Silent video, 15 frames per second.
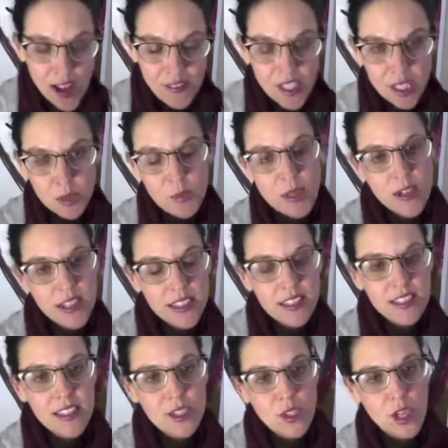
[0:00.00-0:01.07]
have
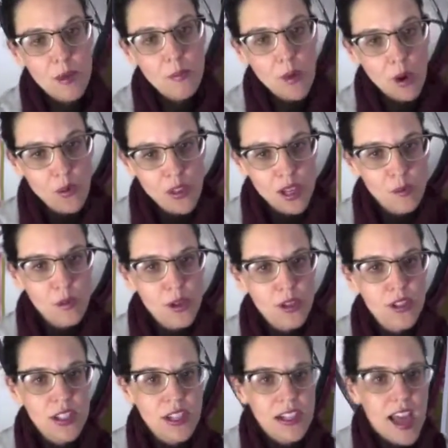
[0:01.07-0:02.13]
experience teaching both in
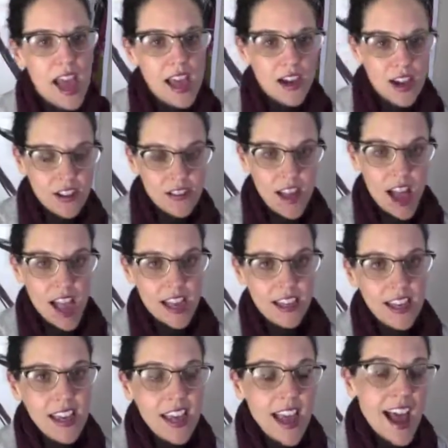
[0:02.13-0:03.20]
person and online,